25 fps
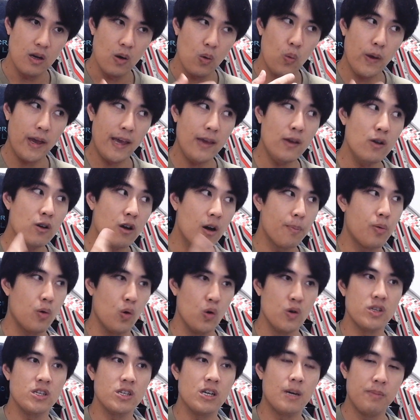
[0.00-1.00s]
way you
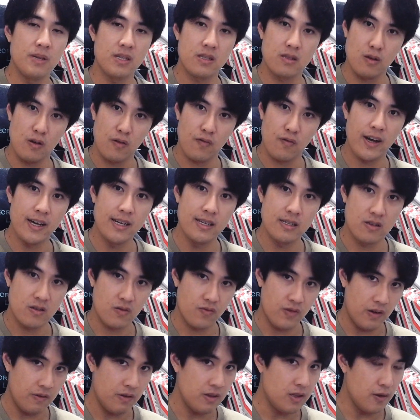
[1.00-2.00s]
approach a pistol fight is
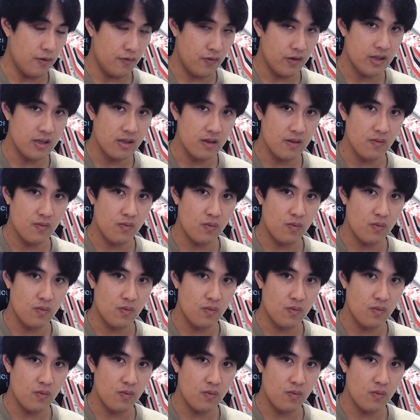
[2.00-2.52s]
very different